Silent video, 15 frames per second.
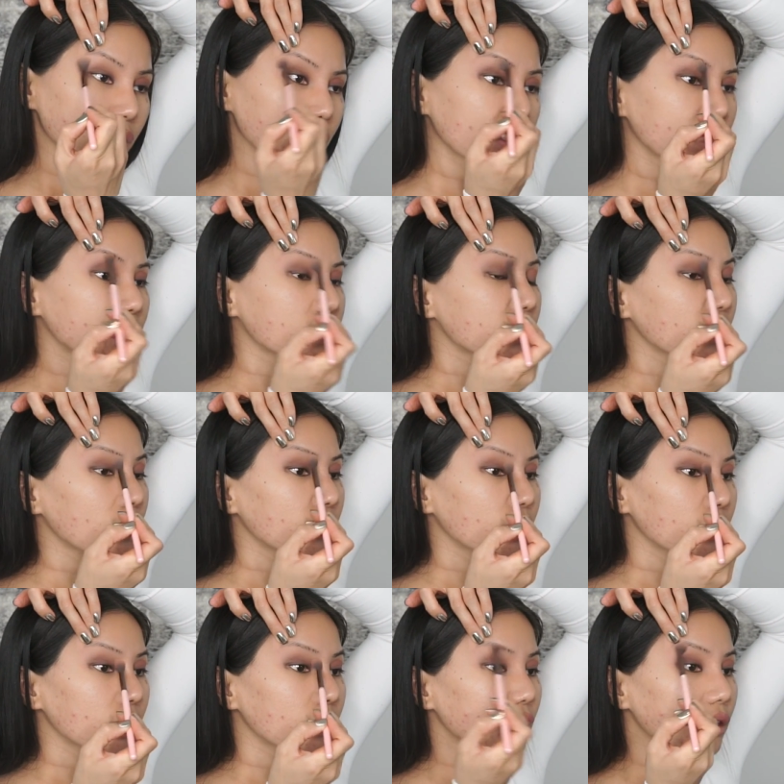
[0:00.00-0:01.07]
because
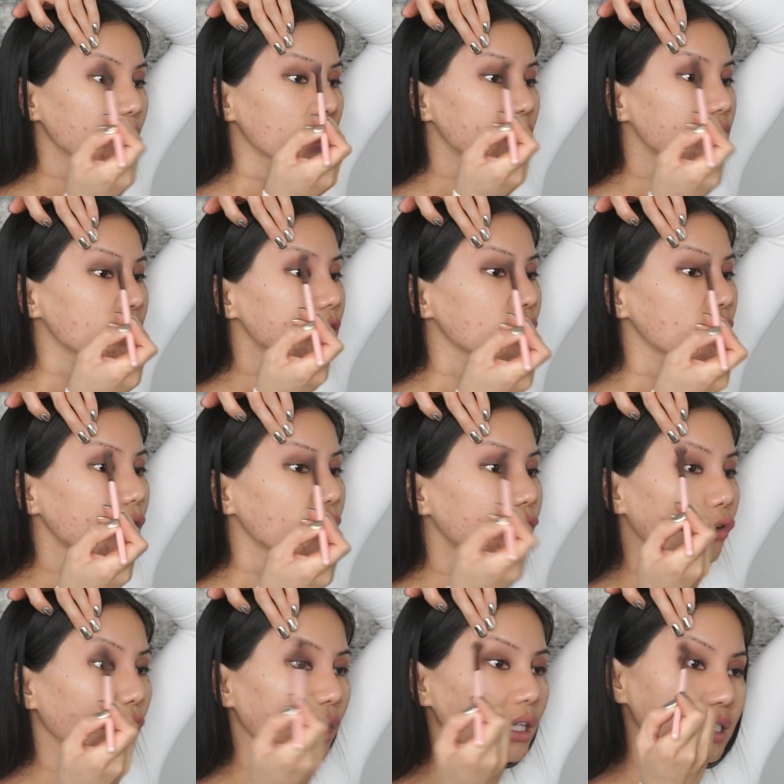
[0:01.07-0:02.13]
this is
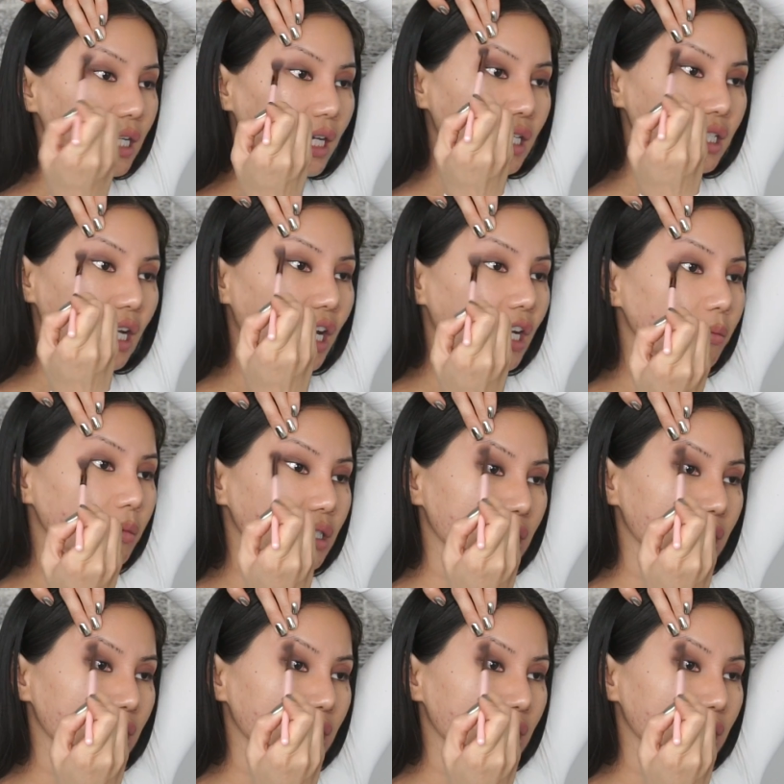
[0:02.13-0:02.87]
for the daytime,